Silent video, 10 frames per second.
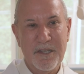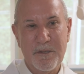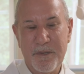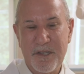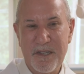
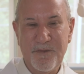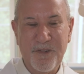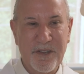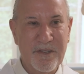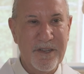
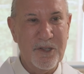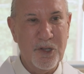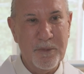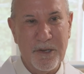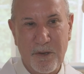specifically
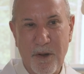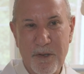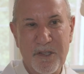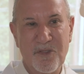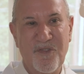tumor
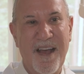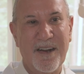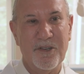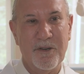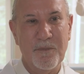necrosis
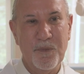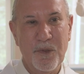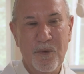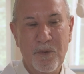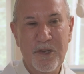factor,
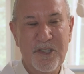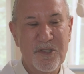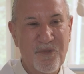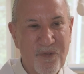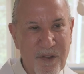which
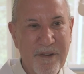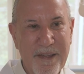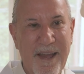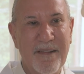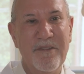is
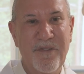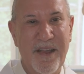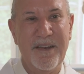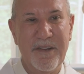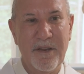very
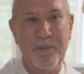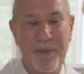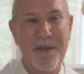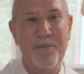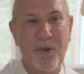elevated in
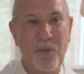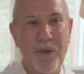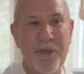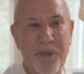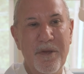people
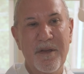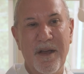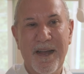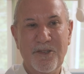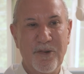with
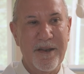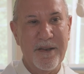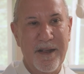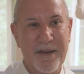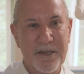
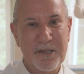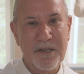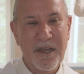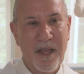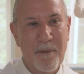hidradenitis.
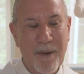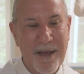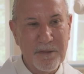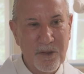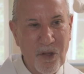And
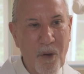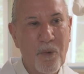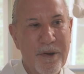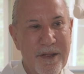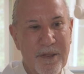by
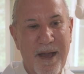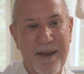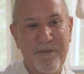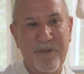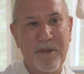lowering
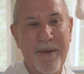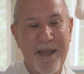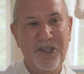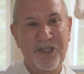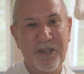that
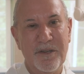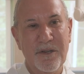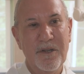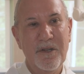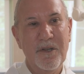inflammation,
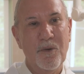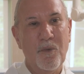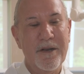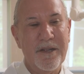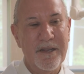
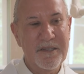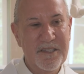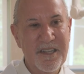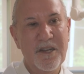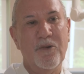one can
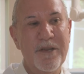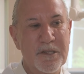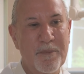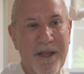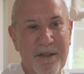
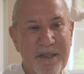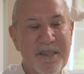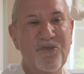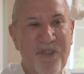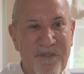decrease by at
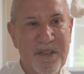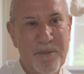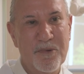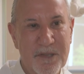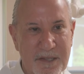least
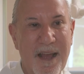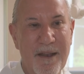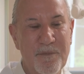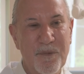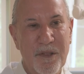
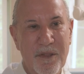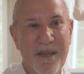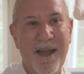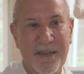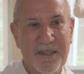50%
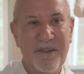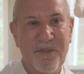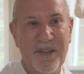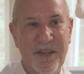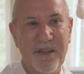the
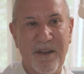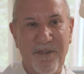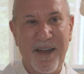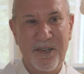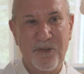activity
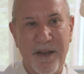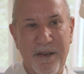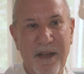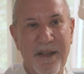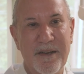of
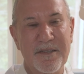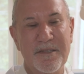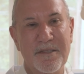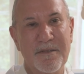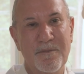
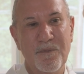hidradenitis.